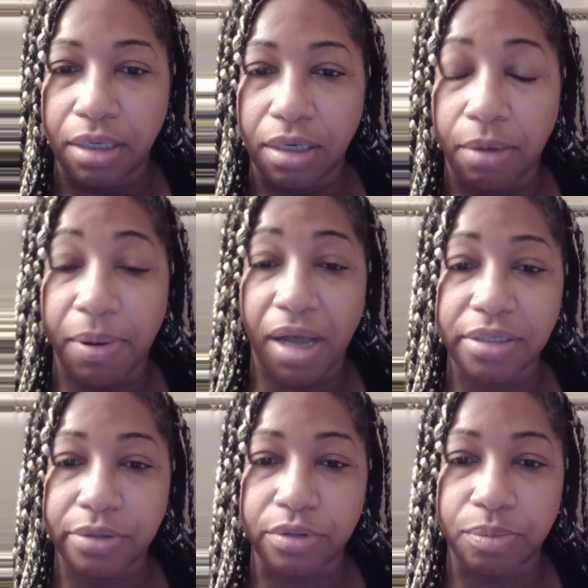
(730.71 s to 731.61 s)

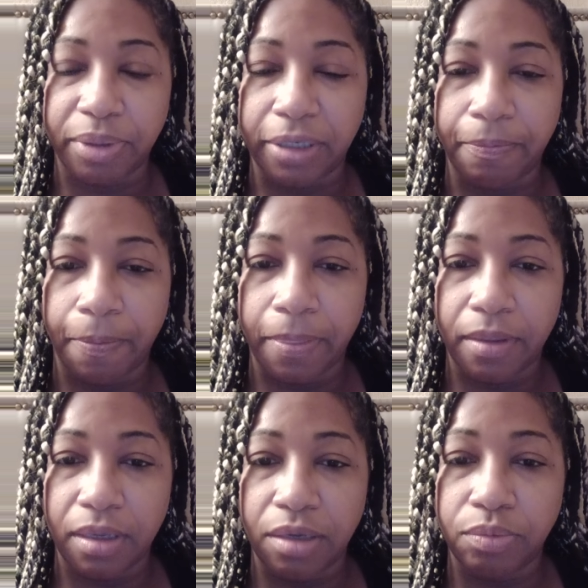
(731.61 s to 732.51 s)
apostles, but
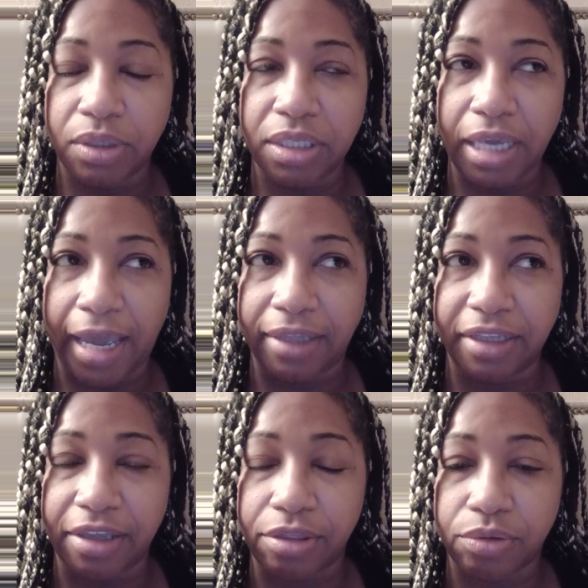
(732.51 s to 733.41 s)
he really had
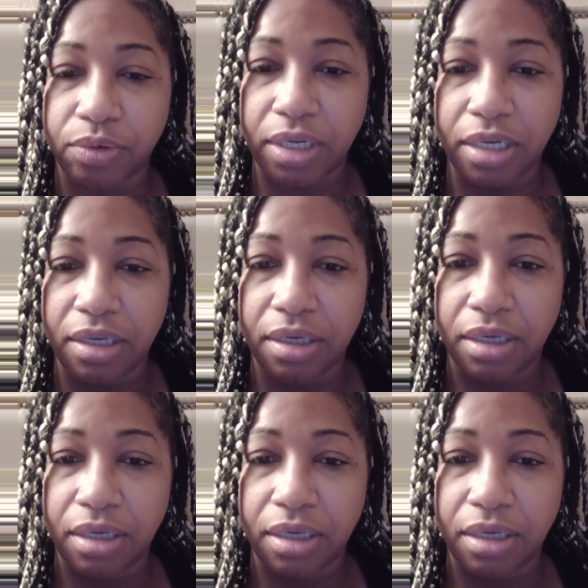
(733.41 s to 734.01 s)
like three